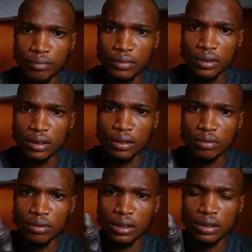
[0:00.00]
Take a
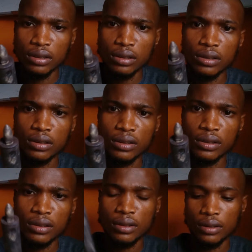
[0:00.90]
look at this.
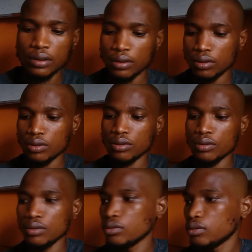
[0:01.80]

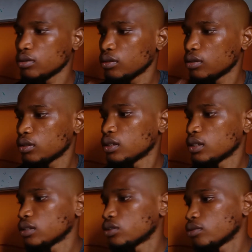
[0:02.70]
So
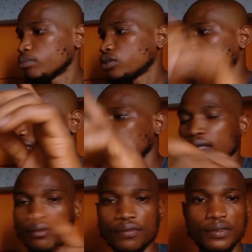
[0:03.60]
suppose I have
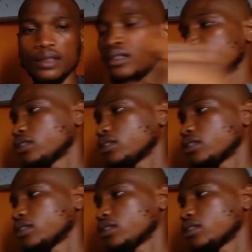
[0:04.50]
a